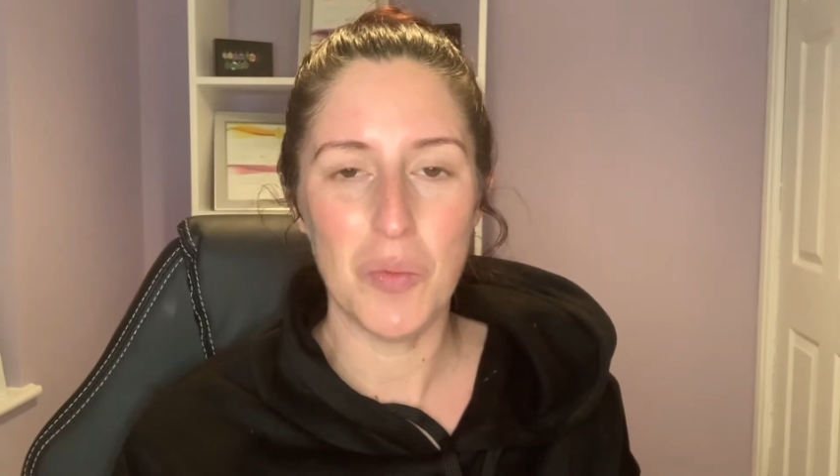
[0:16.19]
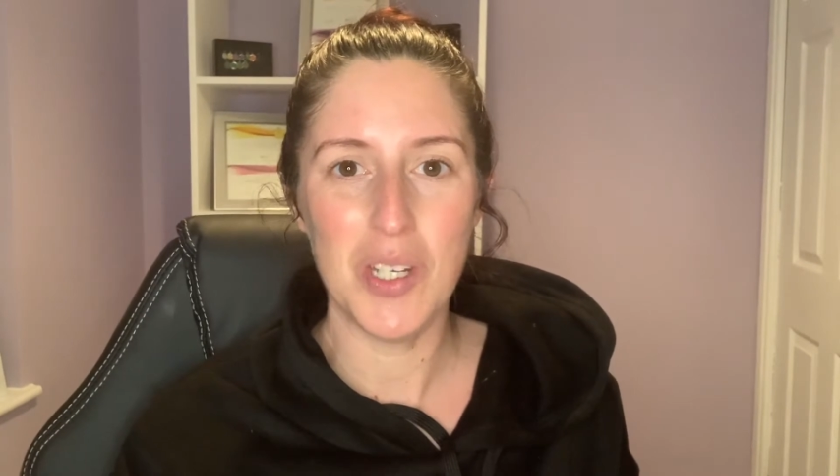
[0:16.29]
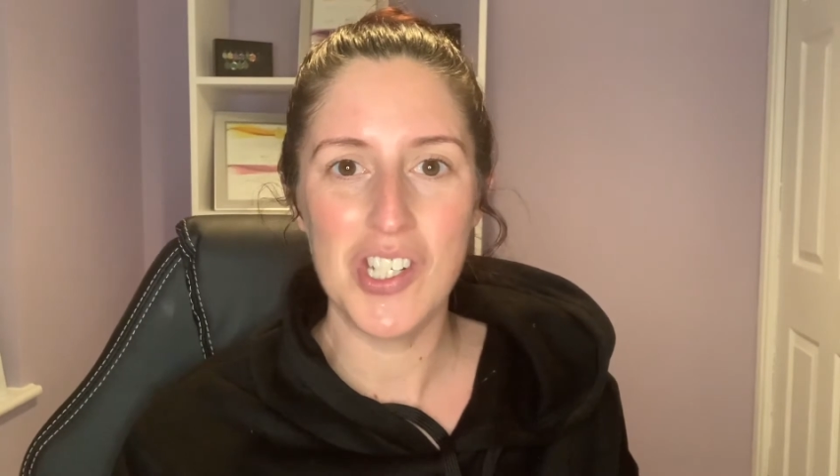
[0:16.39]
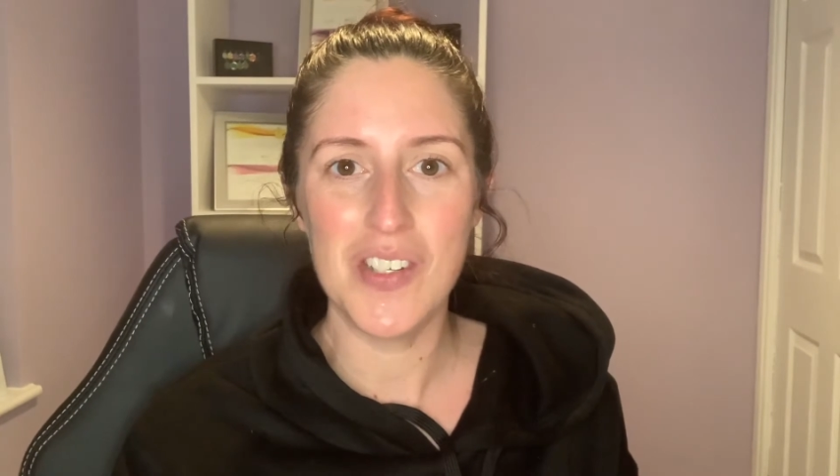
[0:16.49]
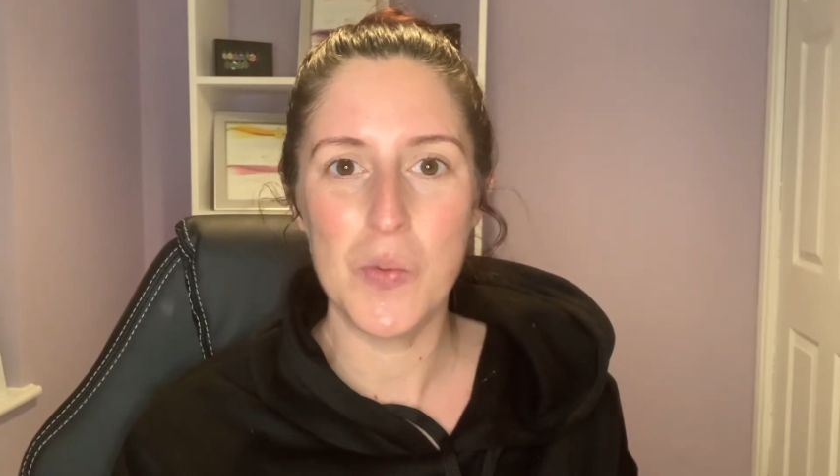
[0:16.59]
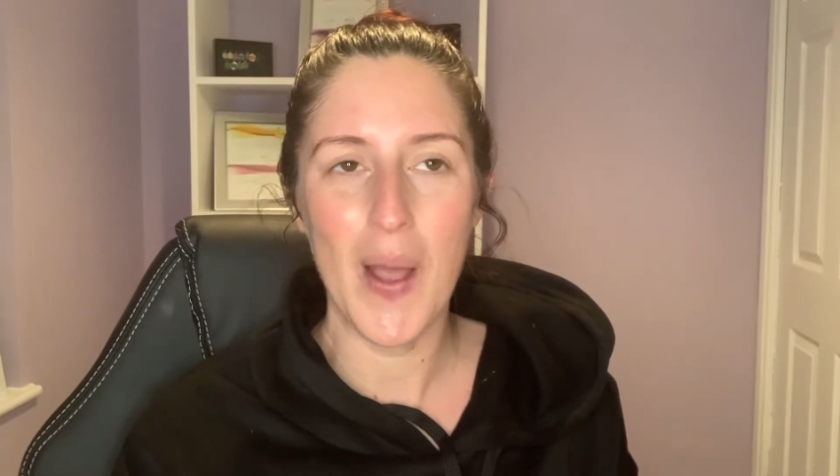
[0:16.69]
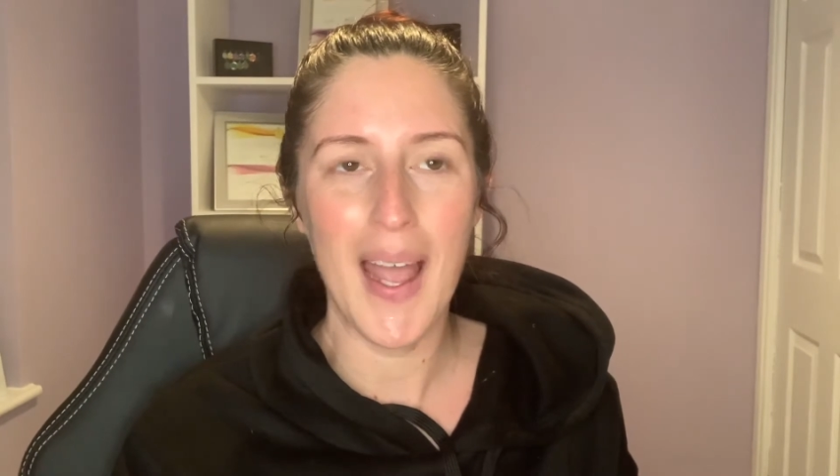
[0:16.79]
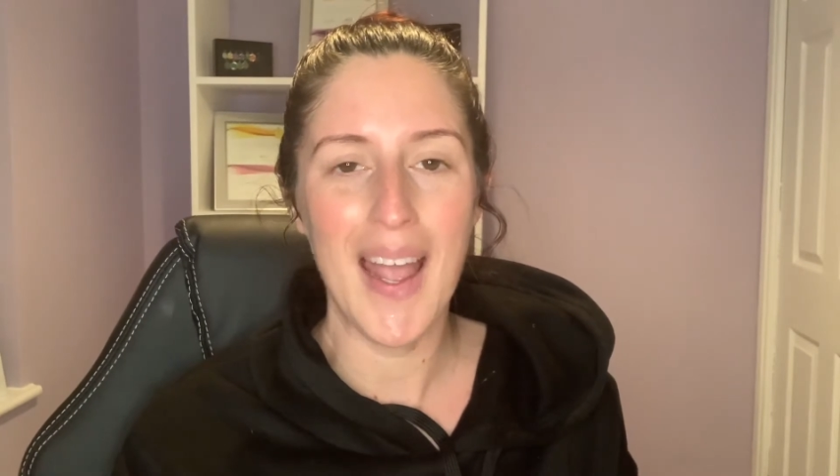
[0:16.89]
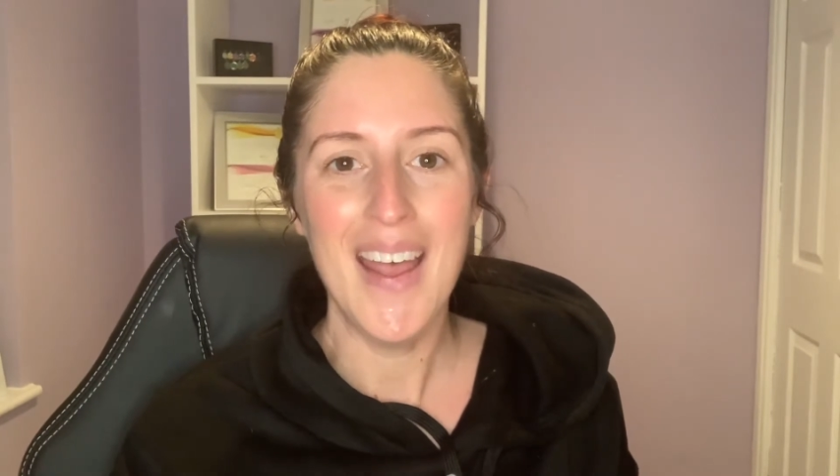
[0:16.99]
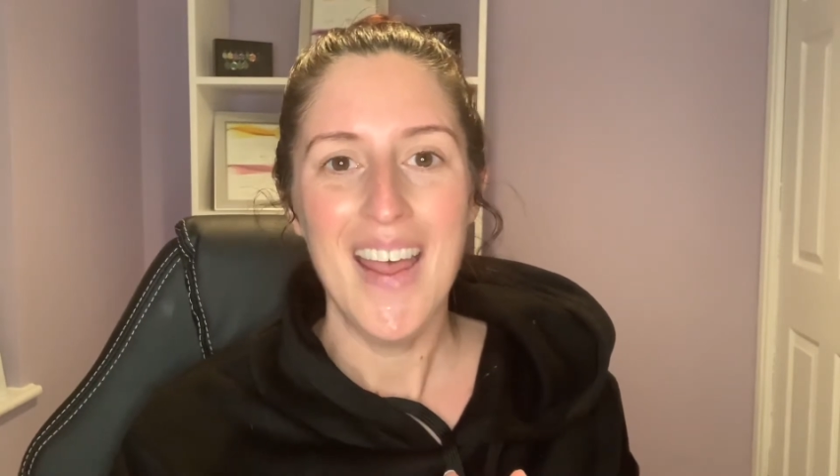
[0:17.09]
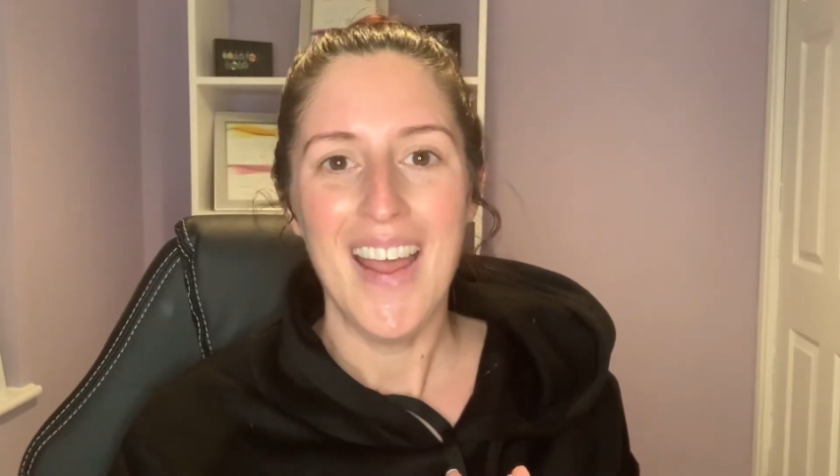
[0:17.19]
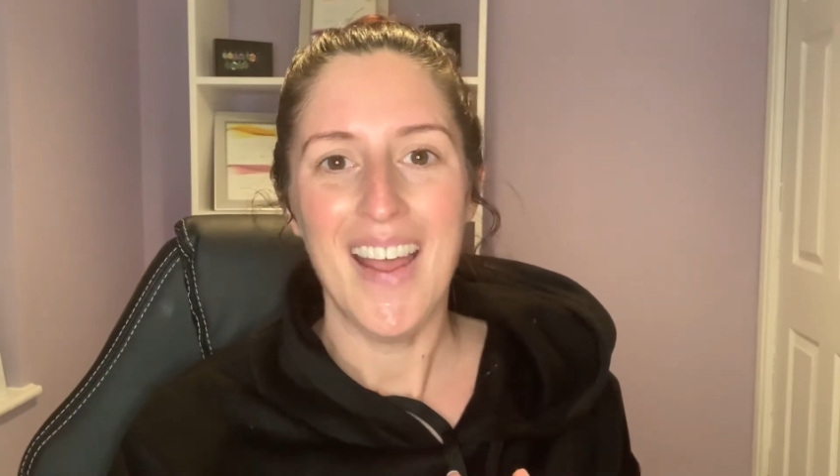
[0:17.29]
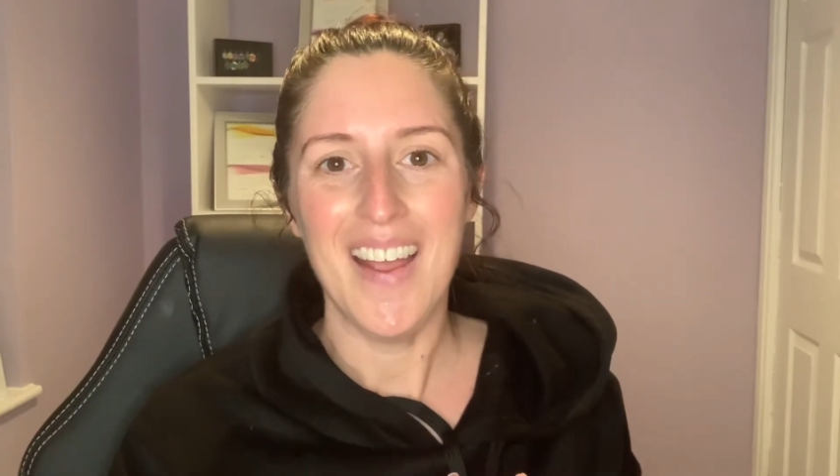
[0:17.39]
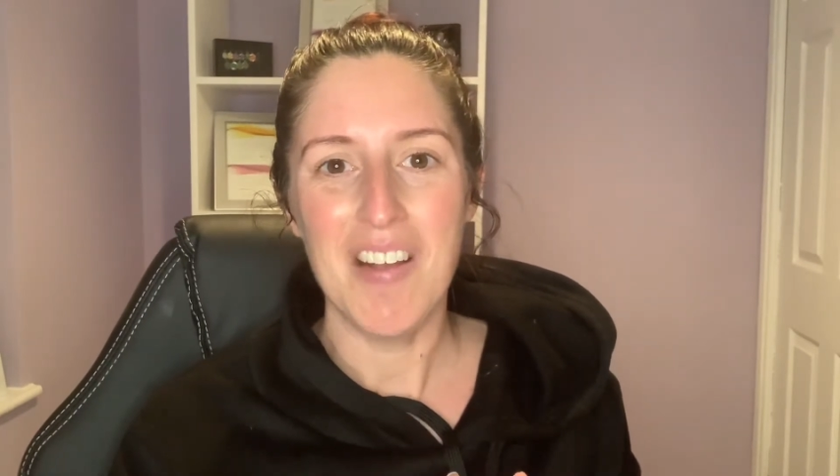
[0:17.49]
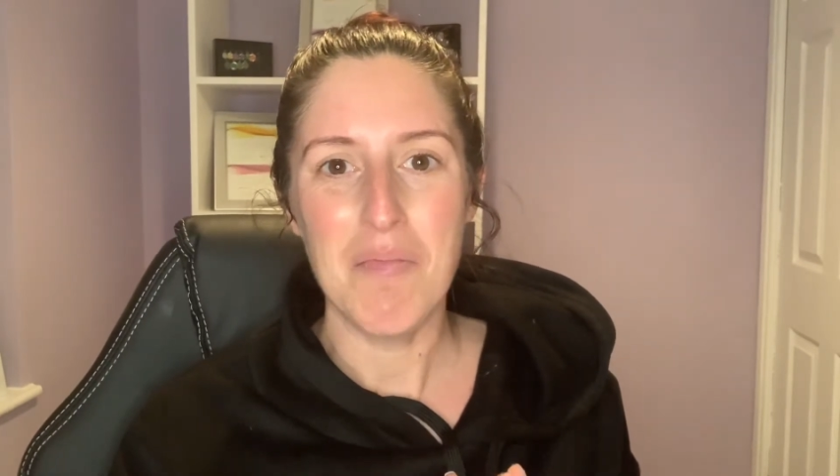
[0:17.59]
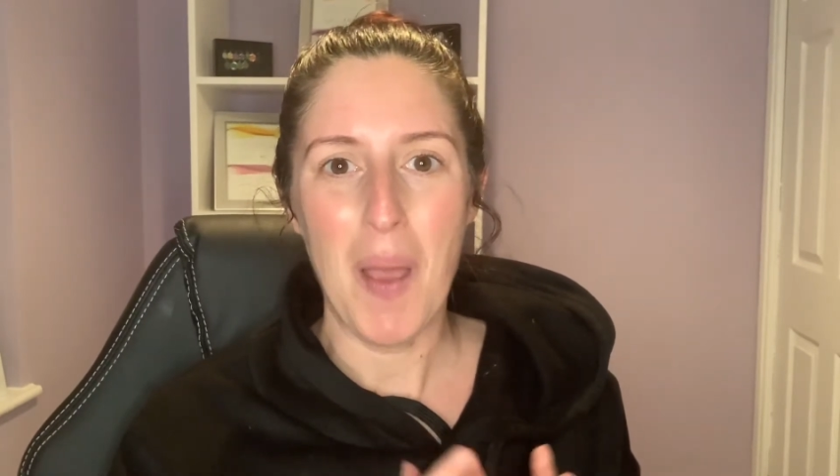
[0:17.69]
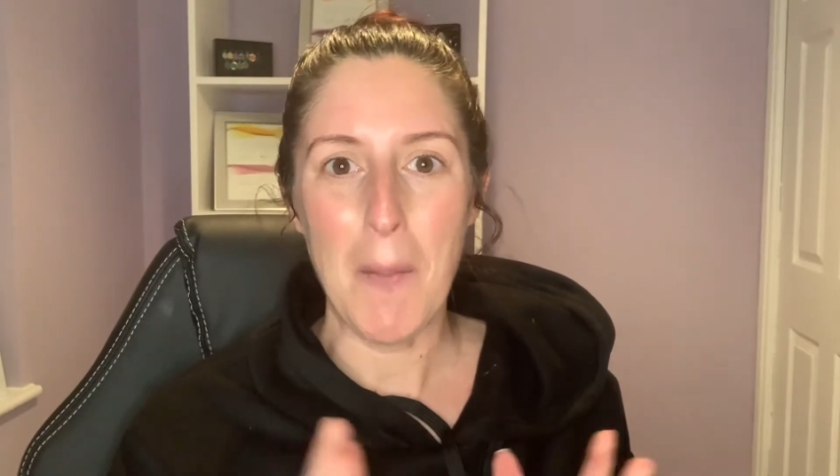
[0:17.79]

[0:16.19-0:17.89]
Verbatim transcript: which is where um,